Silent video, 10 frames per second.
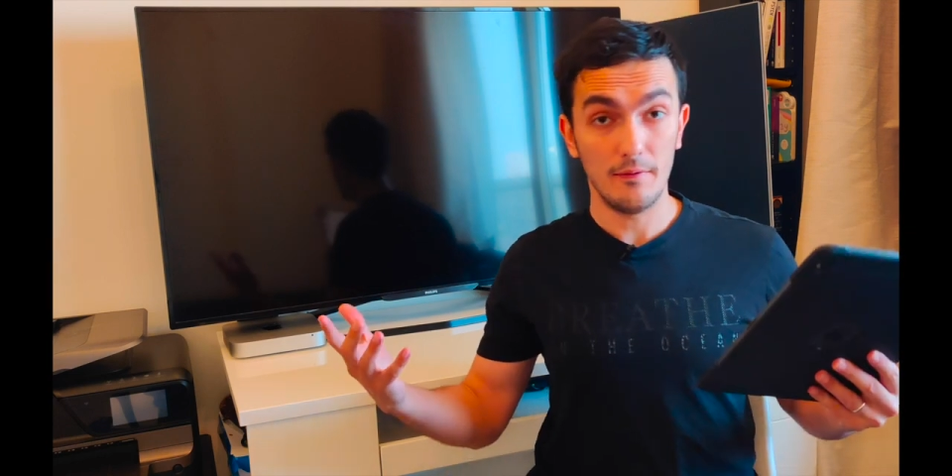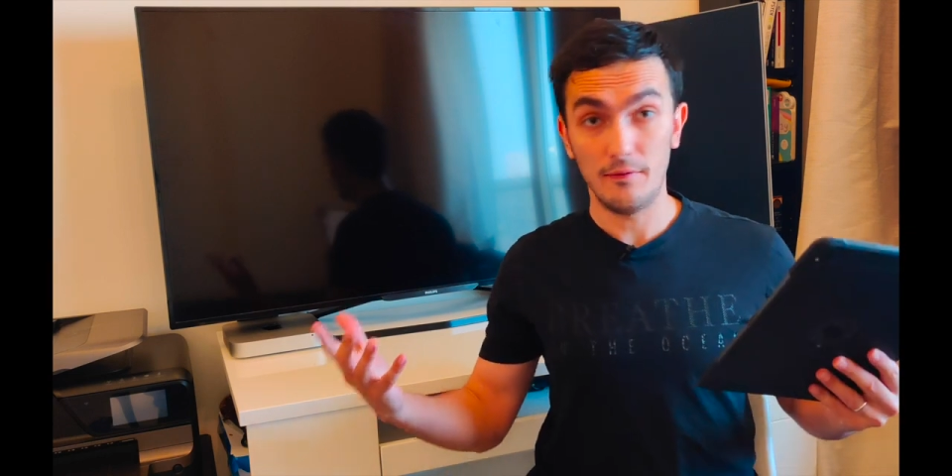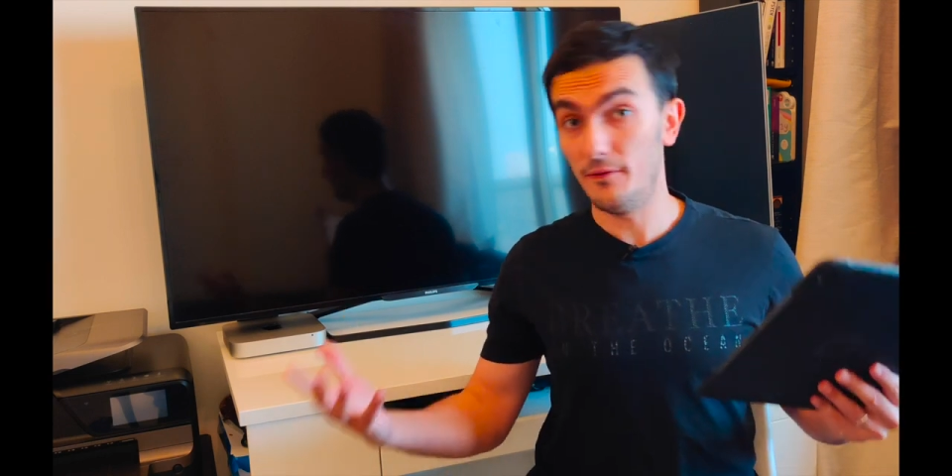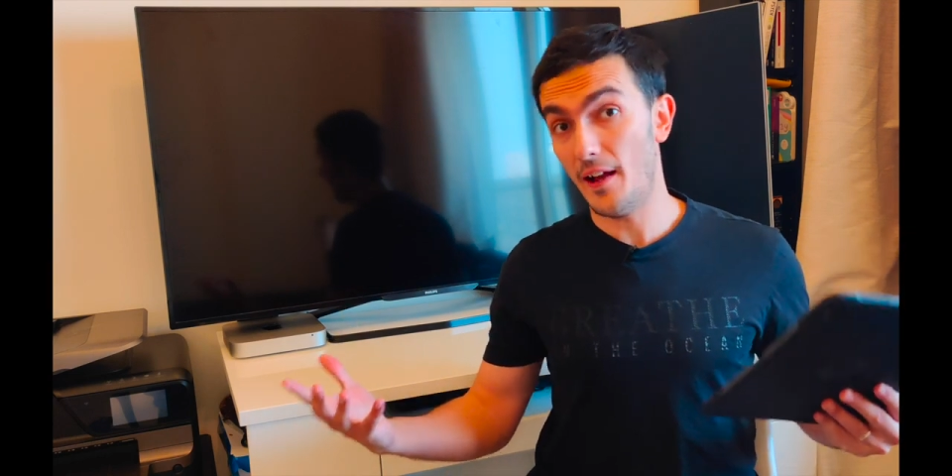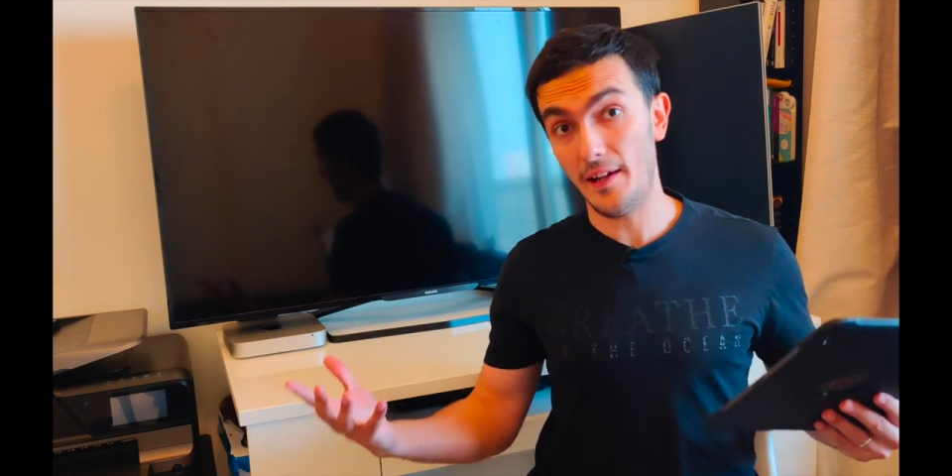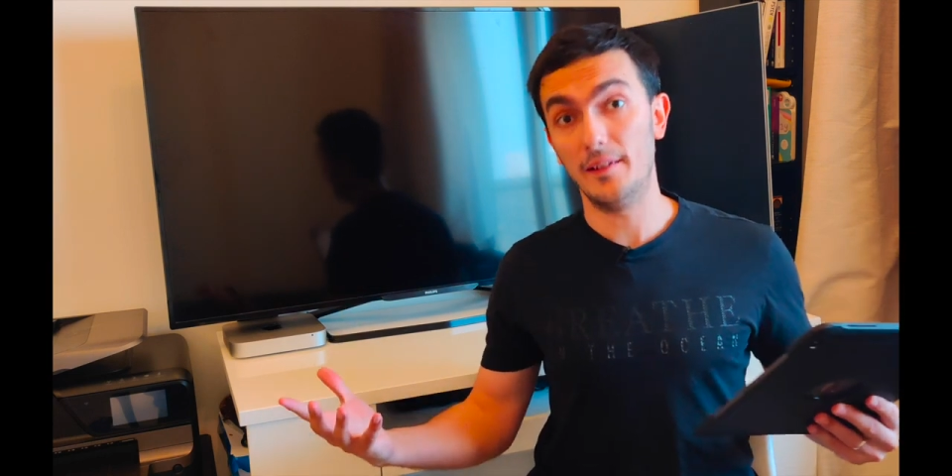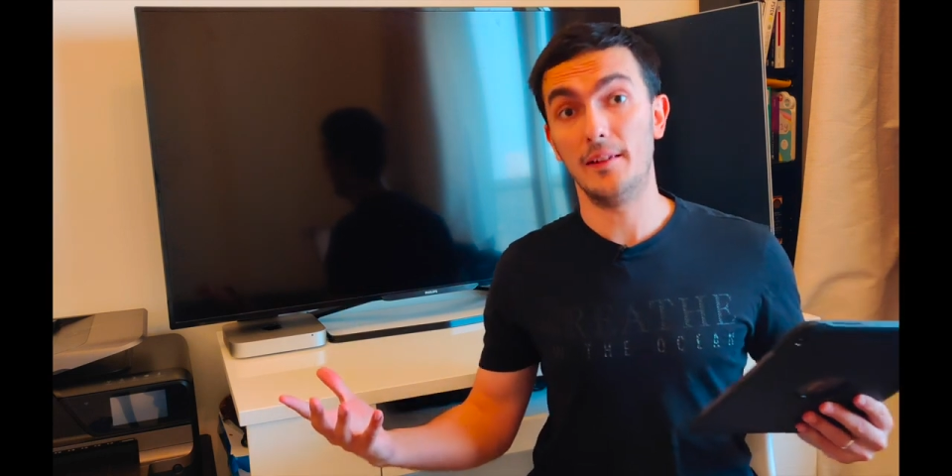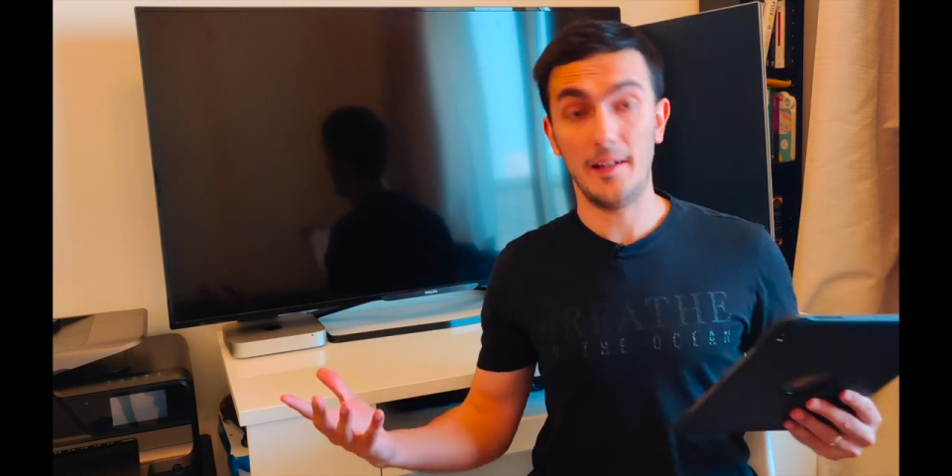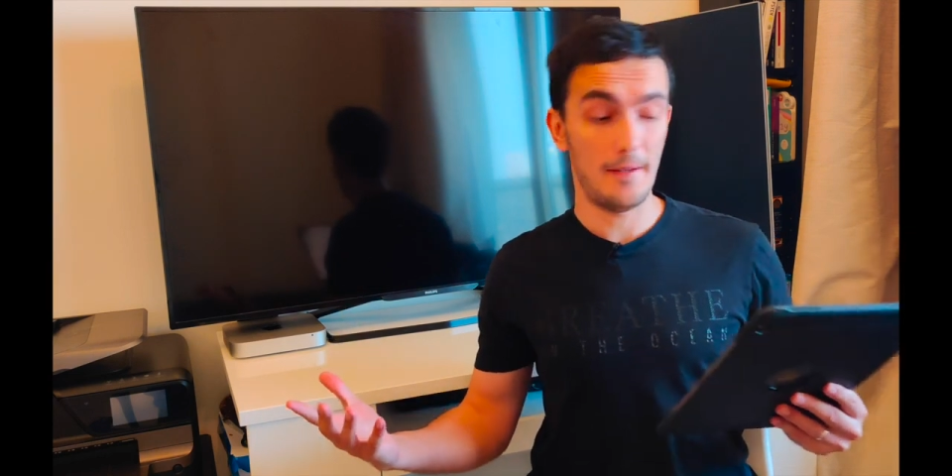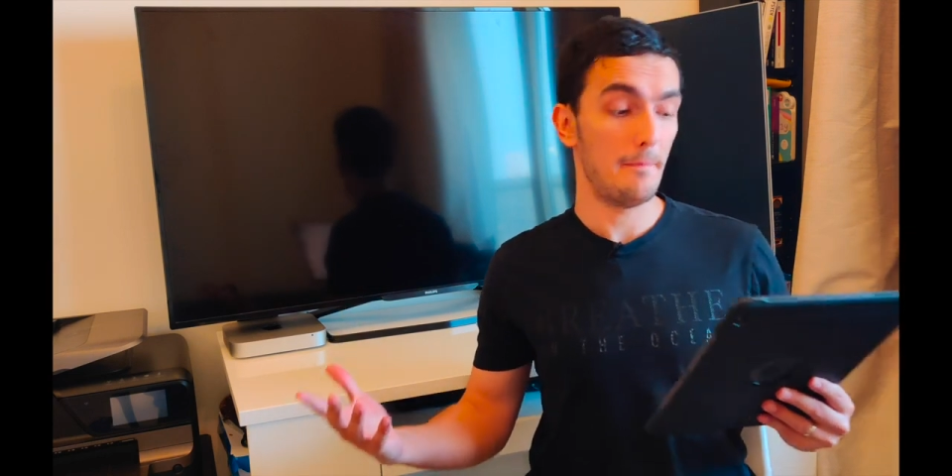
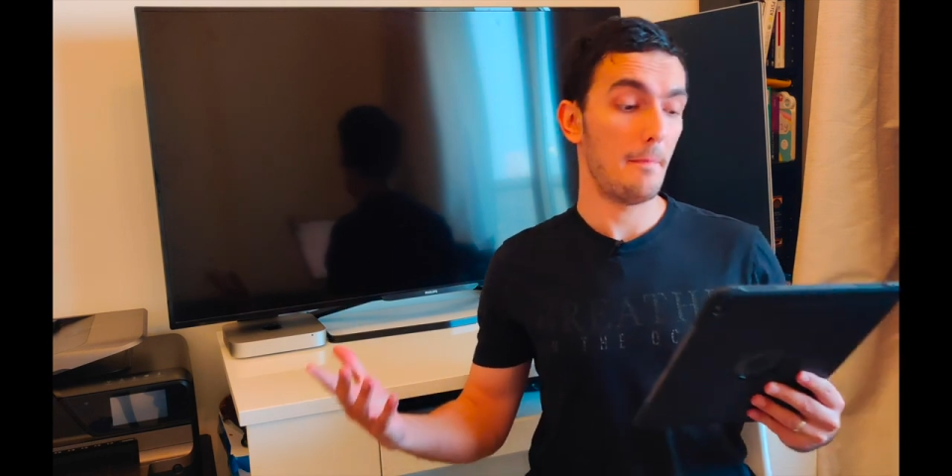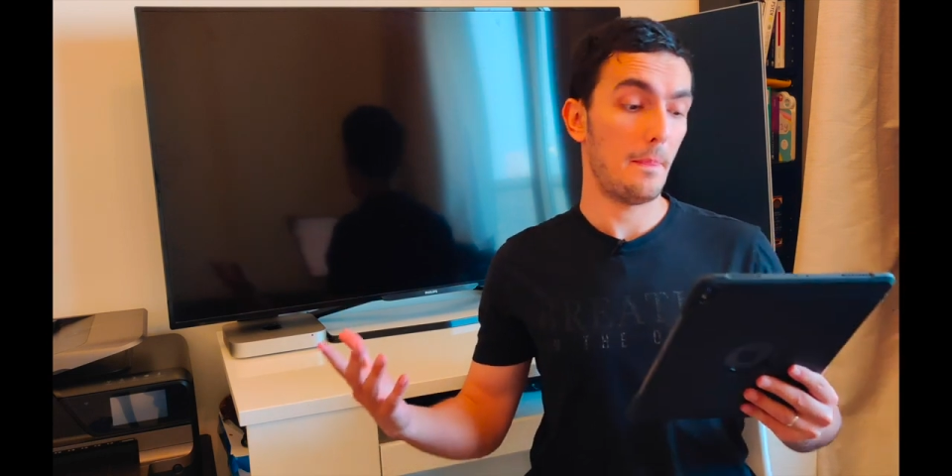Finally,